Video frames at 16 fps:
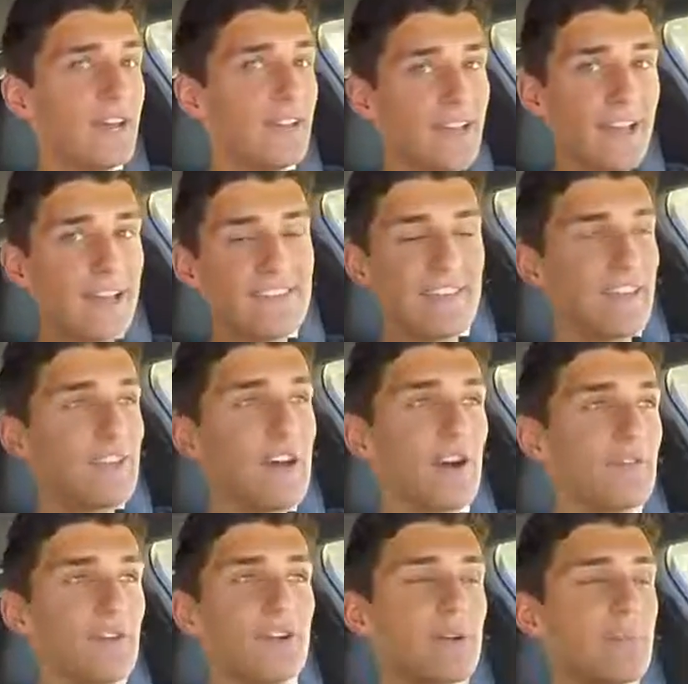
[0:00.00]
Like I said,
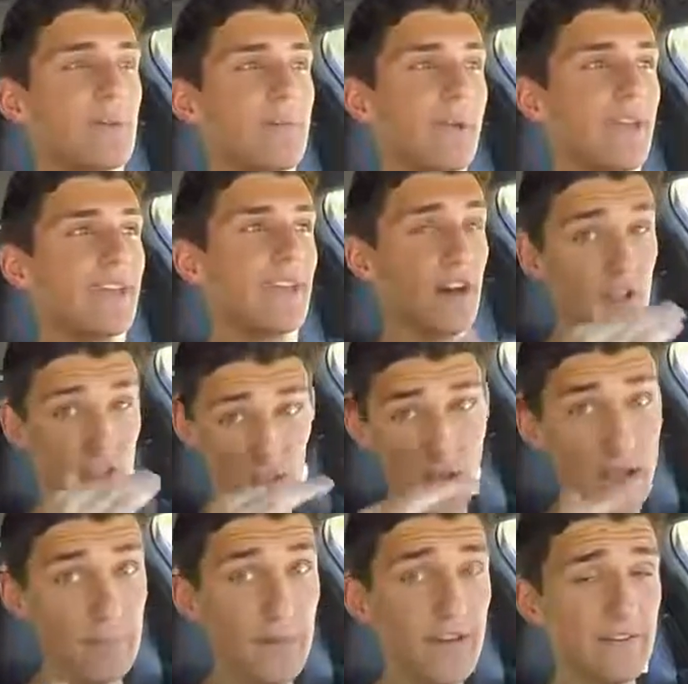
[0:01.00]
no, if you're gonna be making a
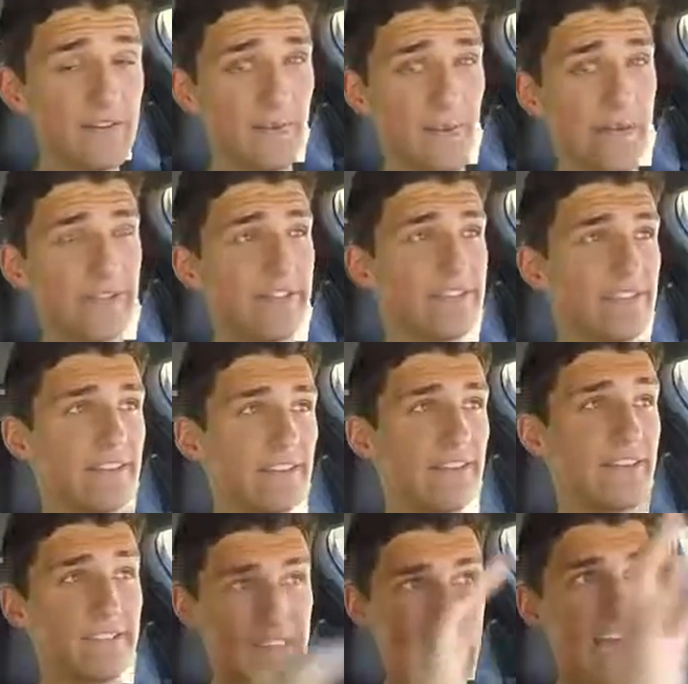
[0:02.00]
lot of money from that listing,
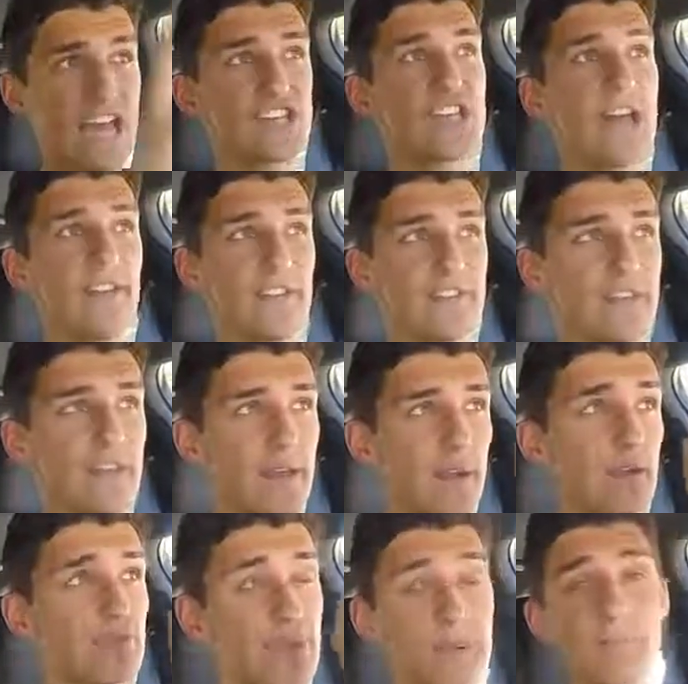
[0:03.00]
like it's a cash cow
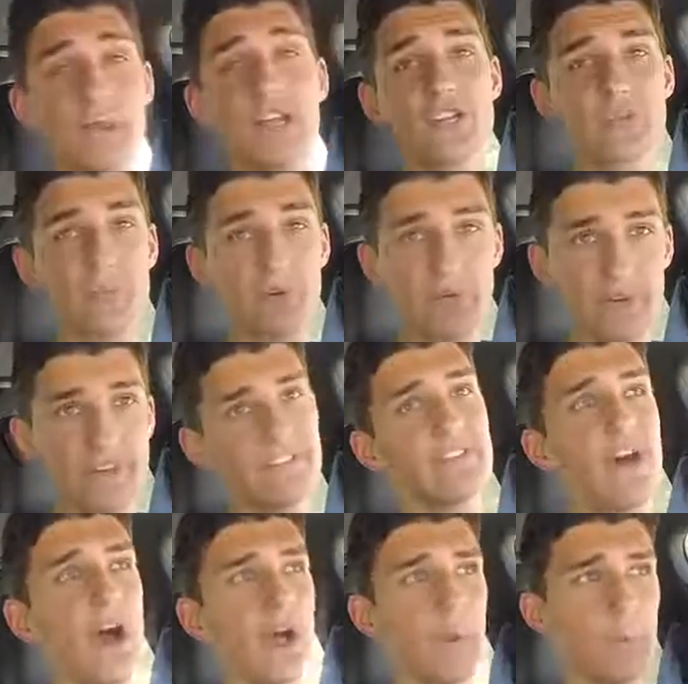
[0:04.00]
listing, replenishable,
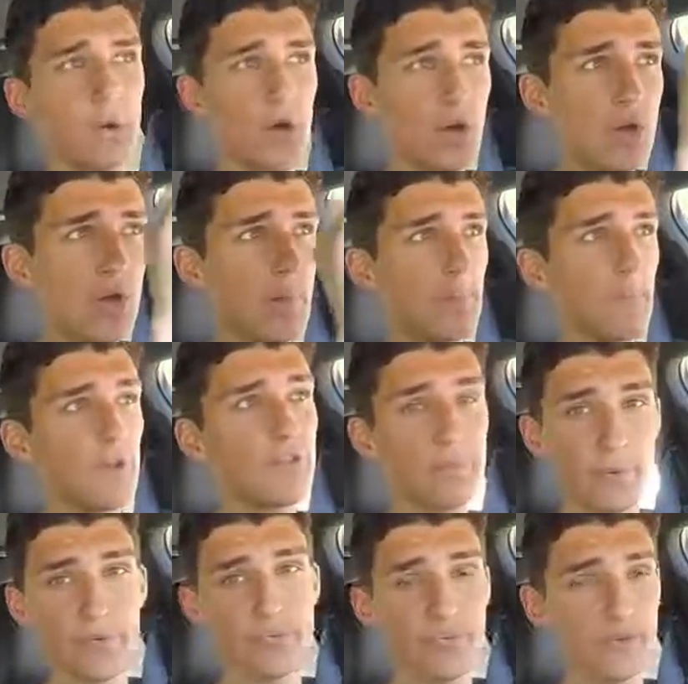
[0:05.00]
restockable,
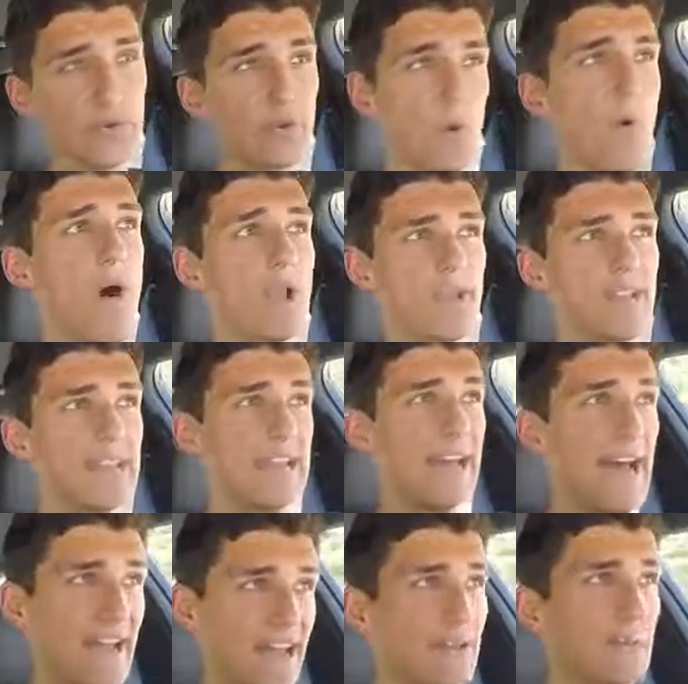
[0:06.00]
multiple sold
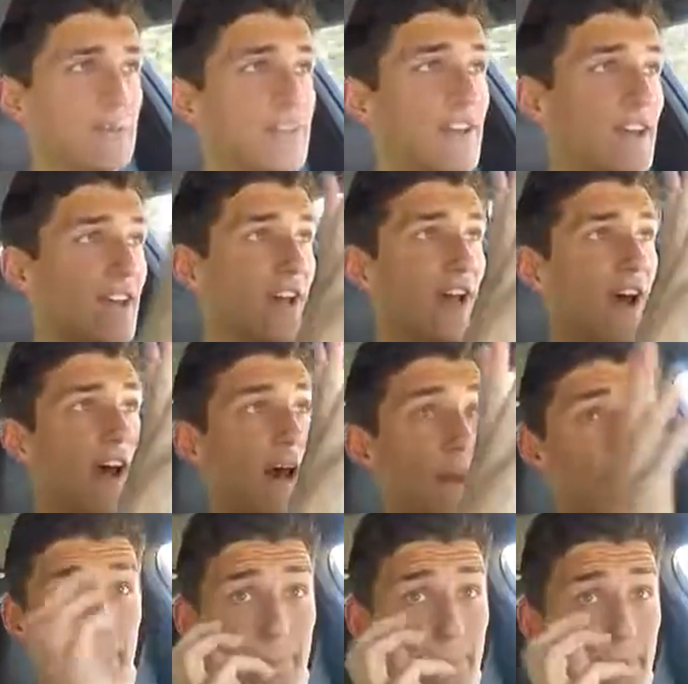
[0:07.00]
quantity items,
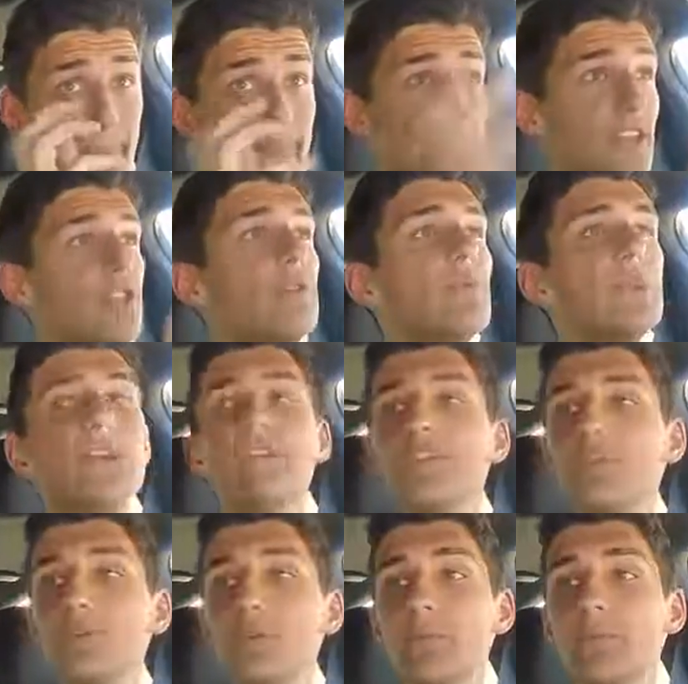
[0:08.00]
then you need
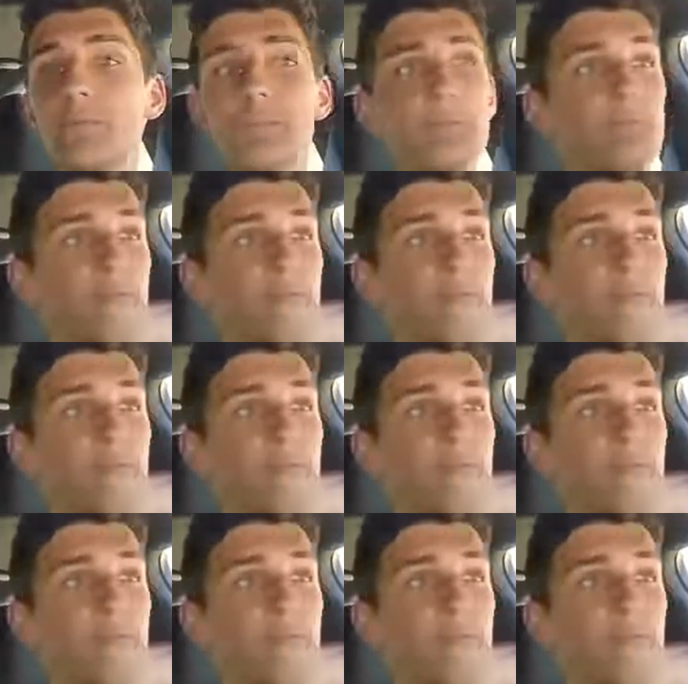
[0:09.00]
to